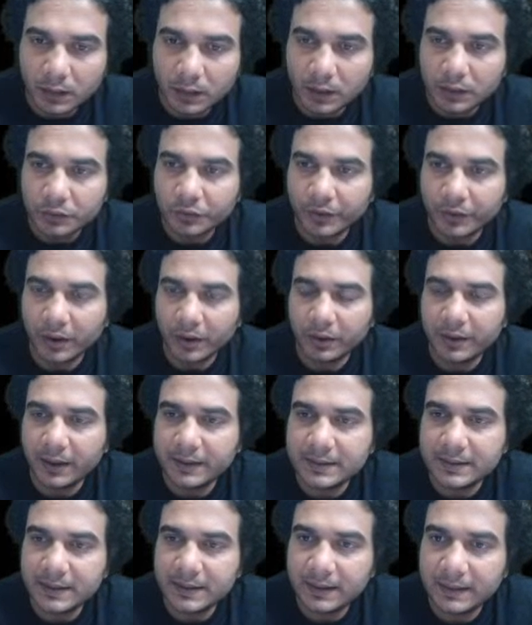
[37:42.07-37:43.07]
So now you
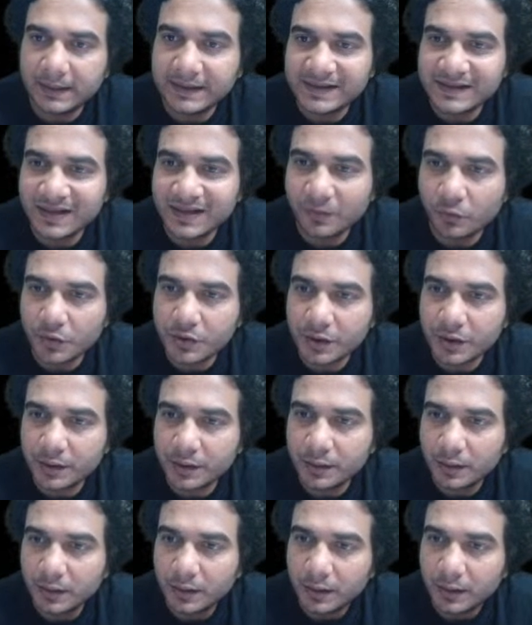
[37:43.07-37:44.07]
can see in this
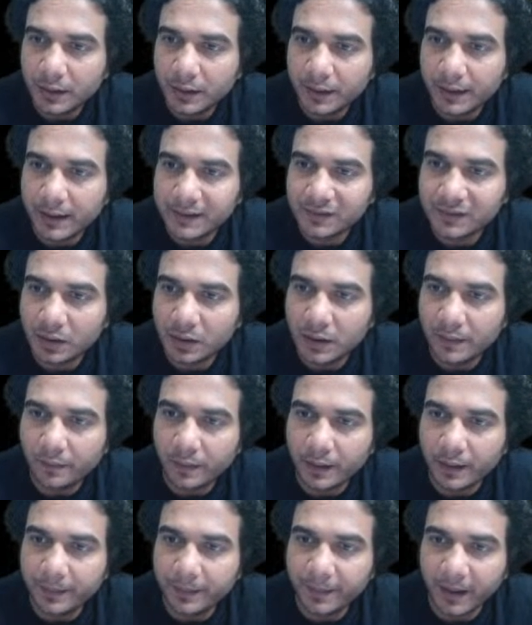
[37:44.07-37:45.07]
equation, it has only
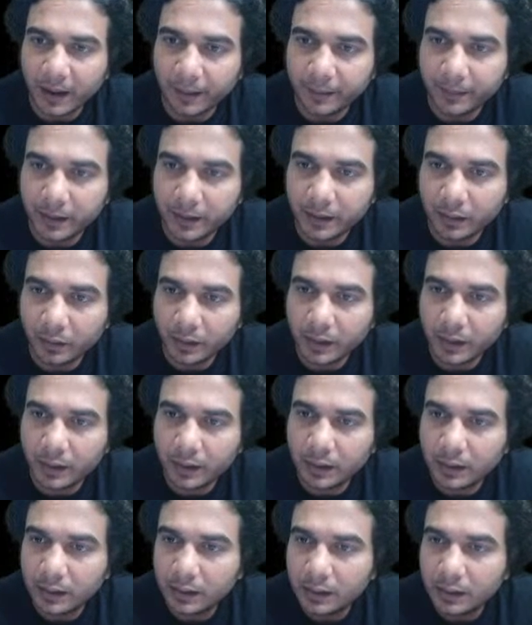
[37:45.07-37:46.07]
one parameter, okay?
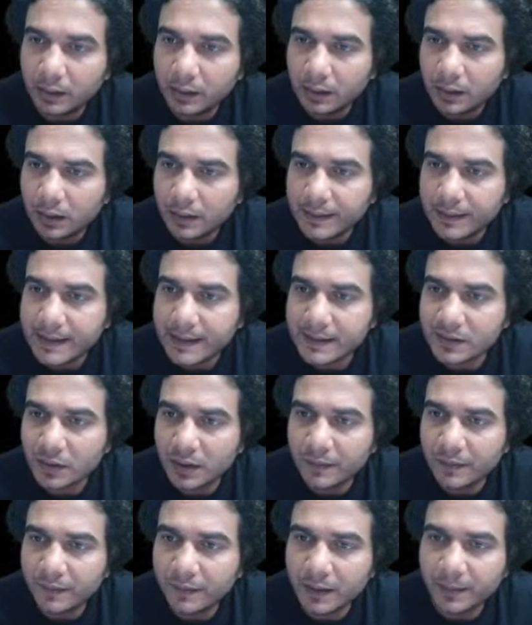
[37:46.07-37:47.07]
It has
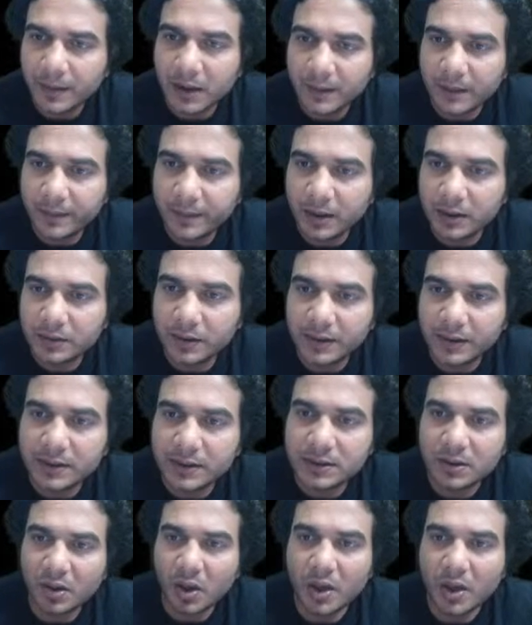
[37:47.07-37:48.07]
only one parameter, so
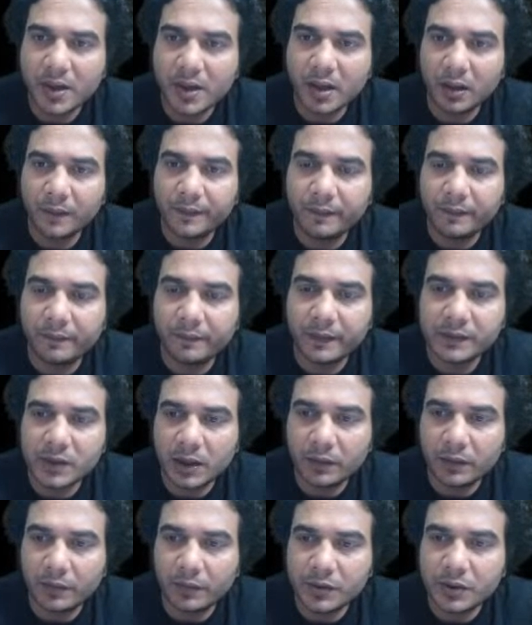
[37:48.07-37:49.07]
its order of differential
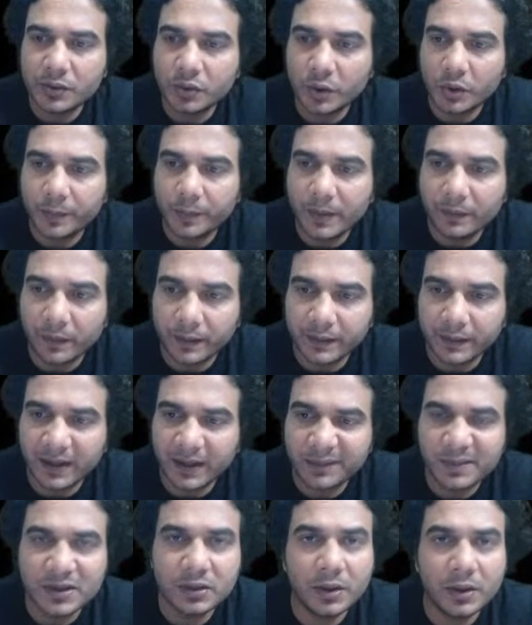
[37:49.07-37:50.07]
equation should be 1. That
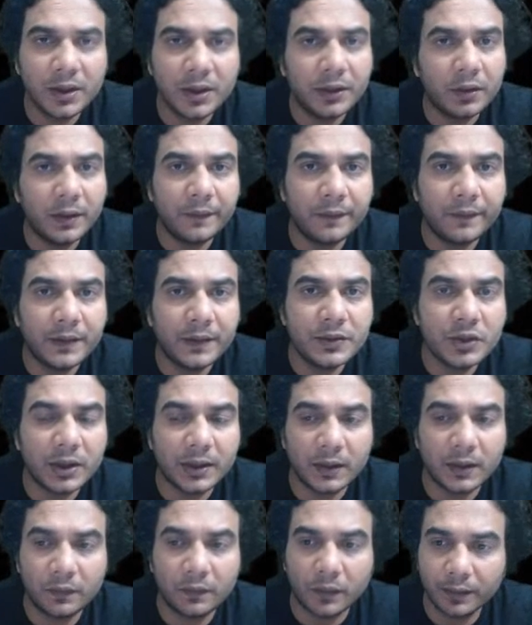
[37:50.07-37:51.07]
means you need to differentiate
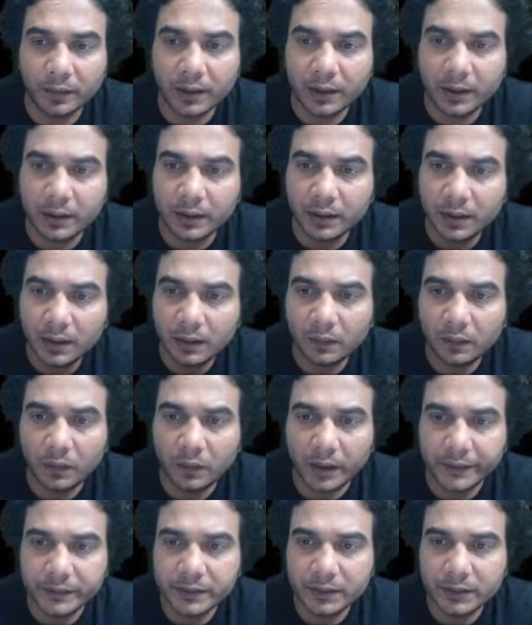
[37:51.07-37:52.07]
it 1, okay?
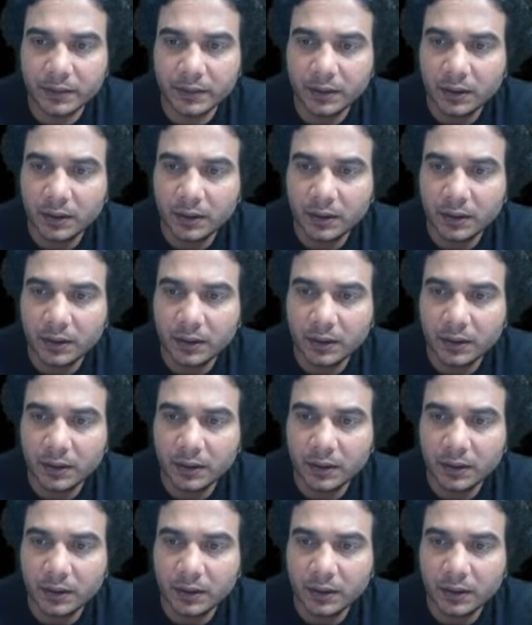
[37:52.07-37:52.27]
Once.